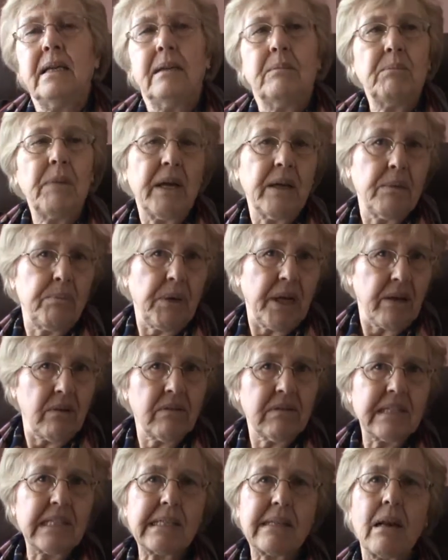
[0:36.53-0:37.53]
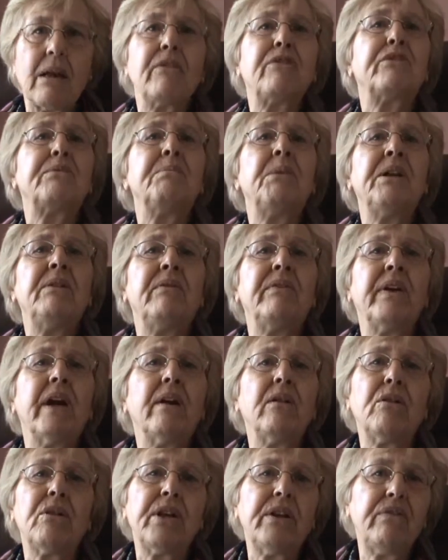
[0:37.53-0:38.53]
my parents left me
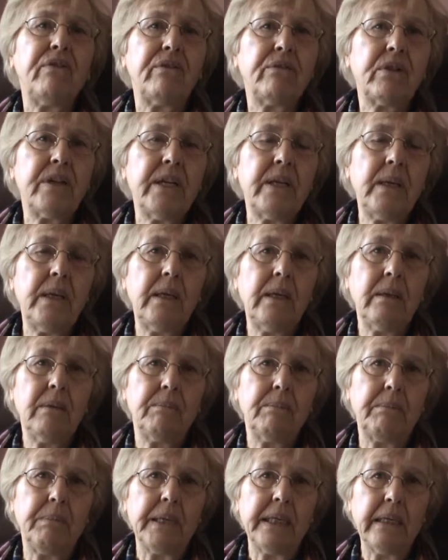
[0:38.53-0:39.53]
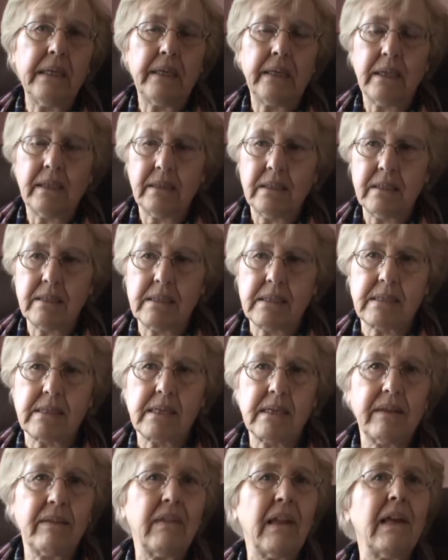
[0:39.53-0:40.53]
very free because
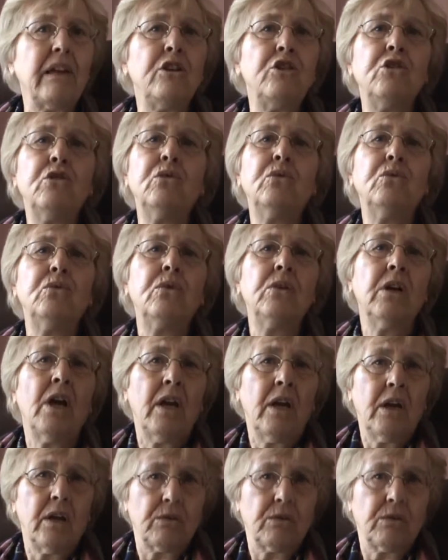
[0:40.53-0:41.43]
they knew